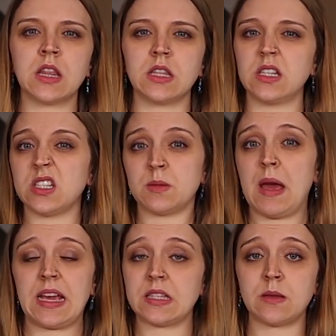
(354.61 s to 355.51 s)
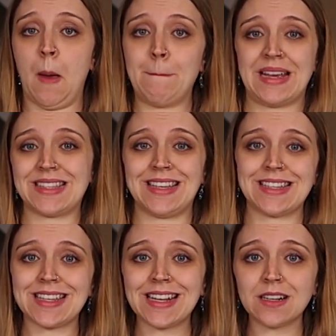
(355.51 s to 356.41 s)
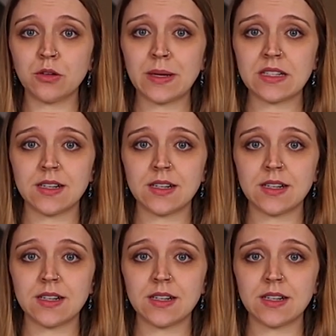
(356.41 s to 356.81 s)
that just makes bits of your skin a little bit